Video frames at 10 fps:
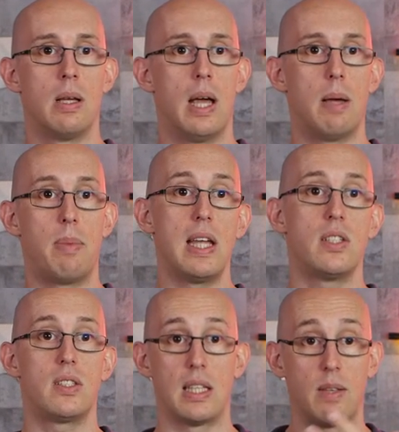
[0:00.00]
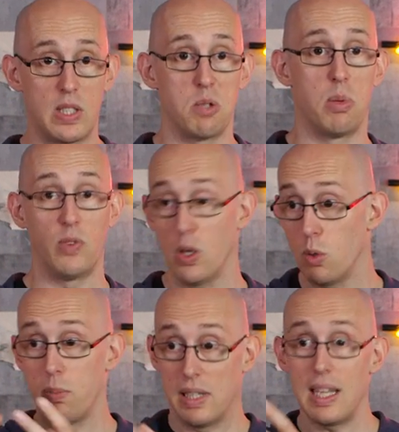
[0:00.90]
uh, page, then the visible view
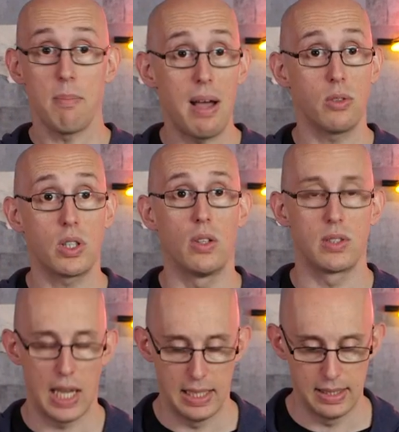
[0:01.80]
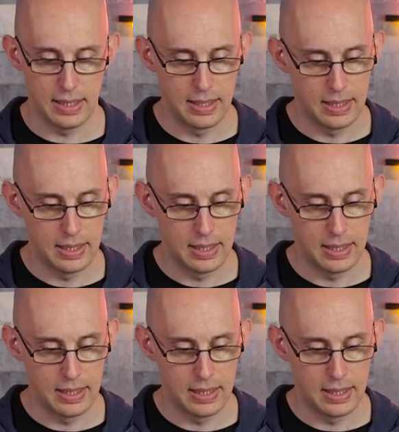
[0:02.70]
will be the about content.